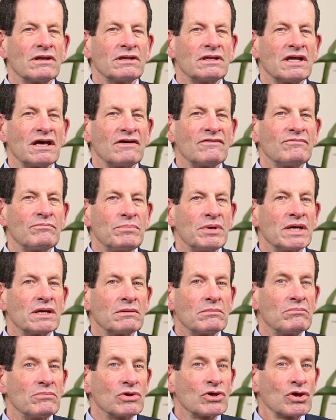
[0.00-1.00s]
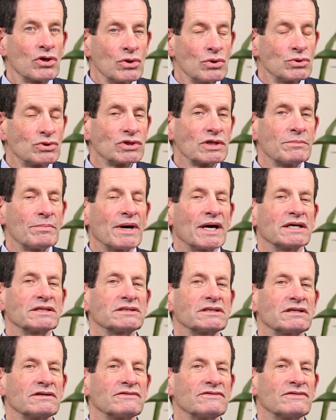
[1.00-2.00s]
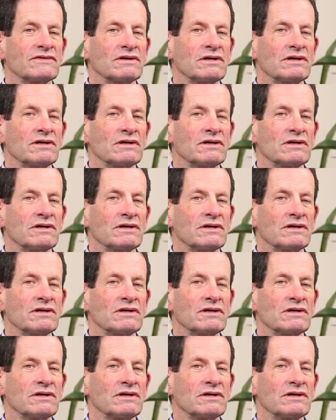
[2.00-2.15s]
they've been hugely positive.